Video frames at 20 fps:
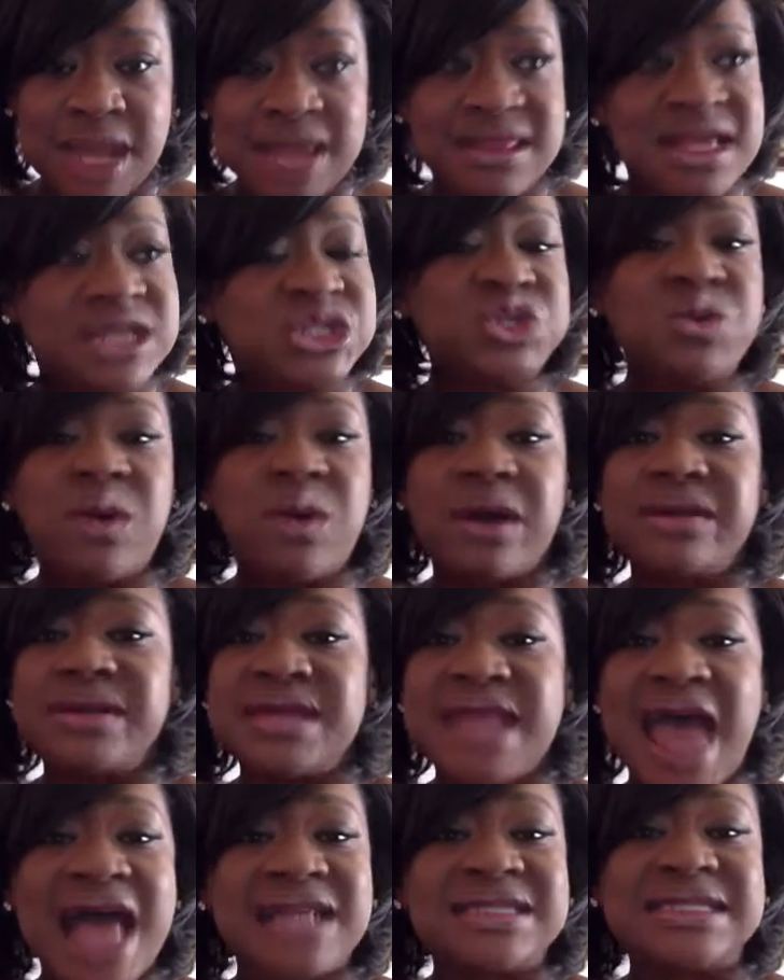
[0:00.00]
that you are
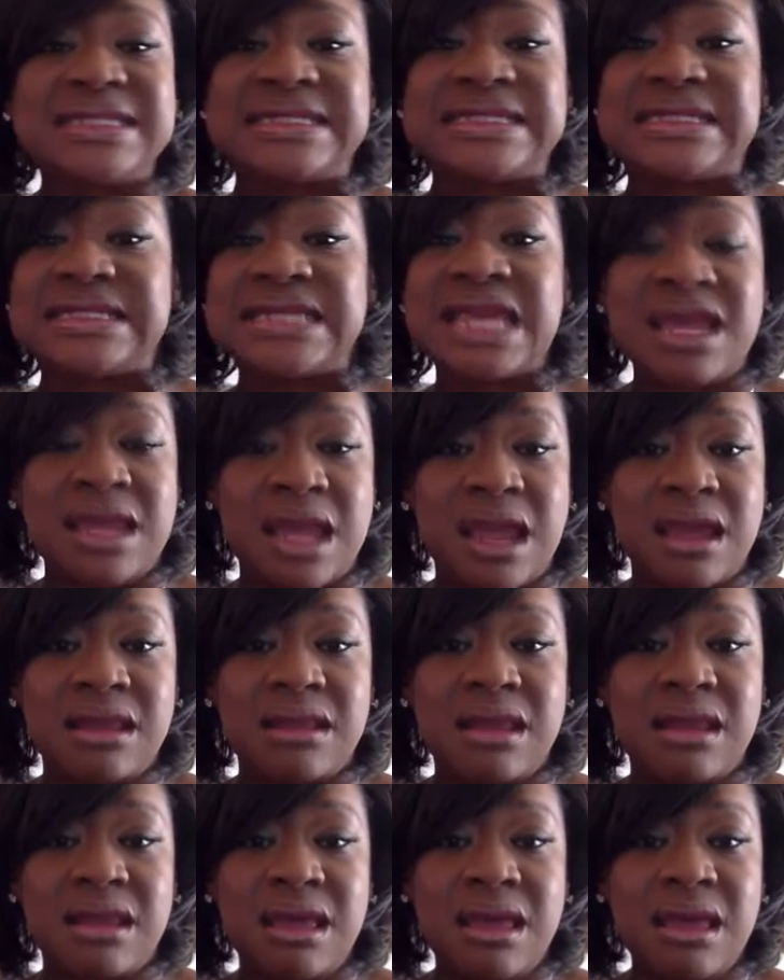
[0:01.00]
not
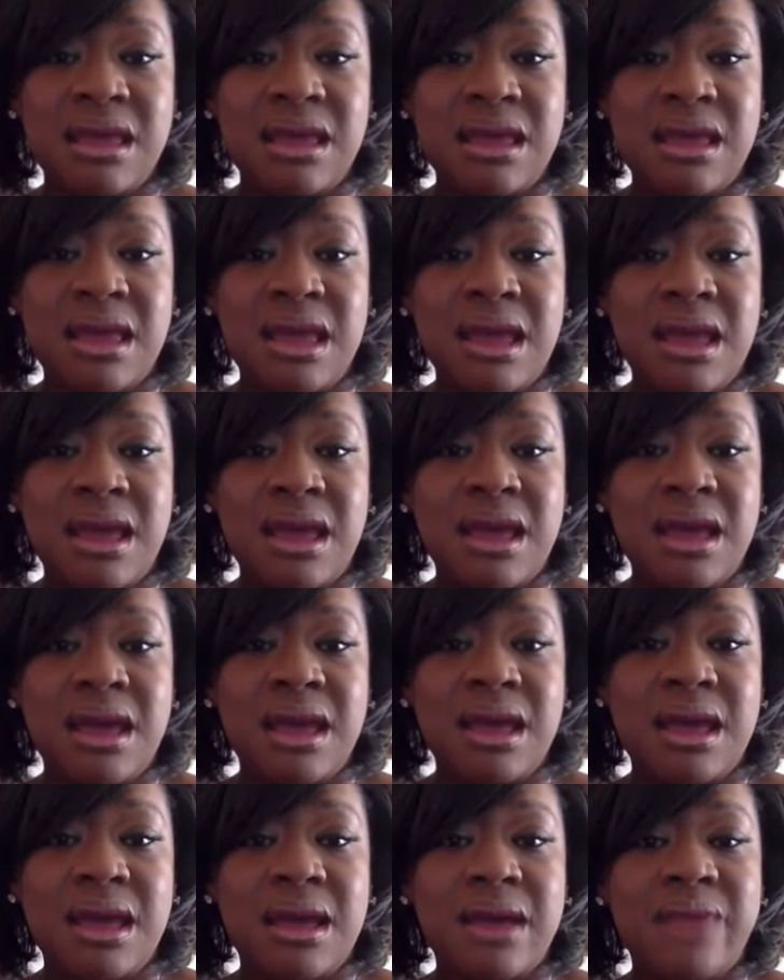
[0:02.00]
seeing
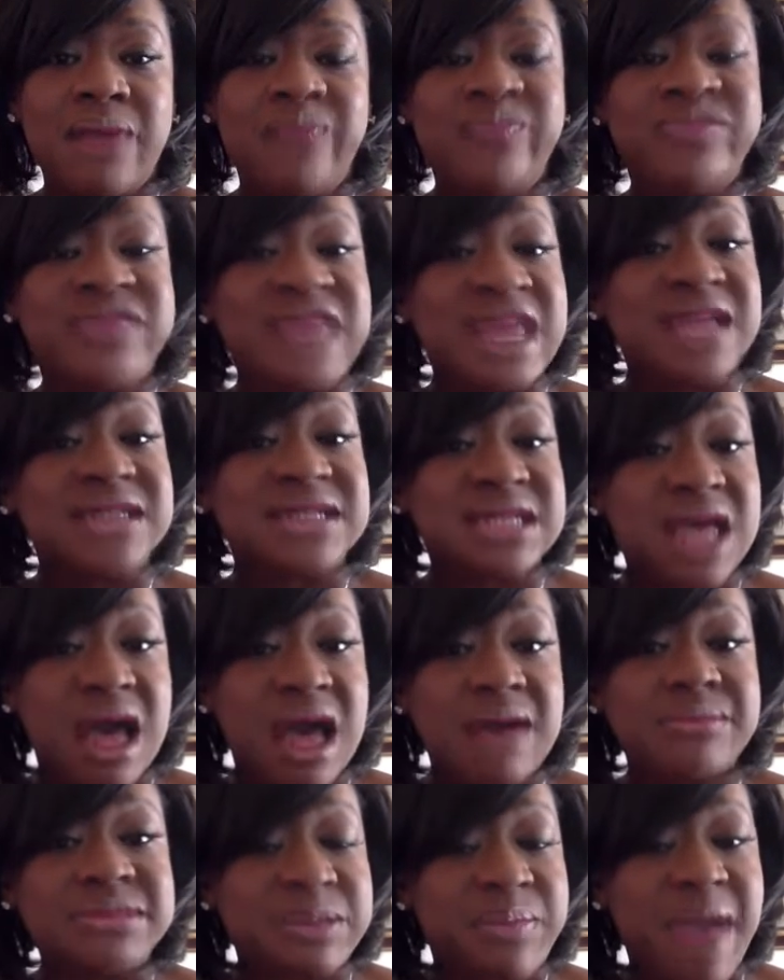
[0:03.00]
things
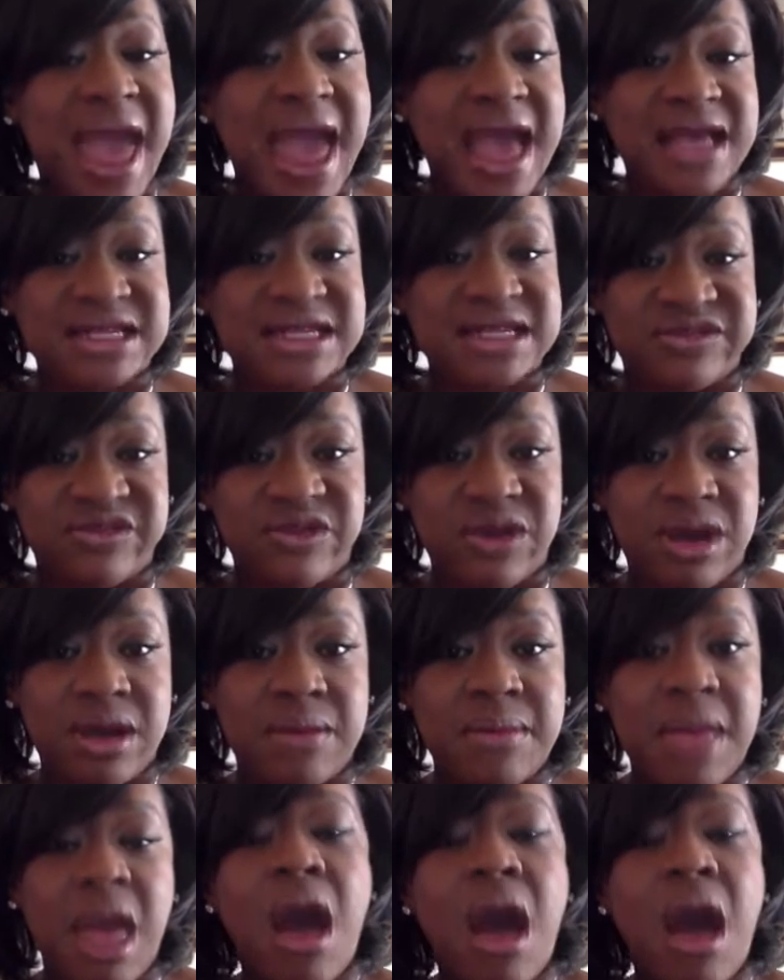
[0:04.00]
come to pass from.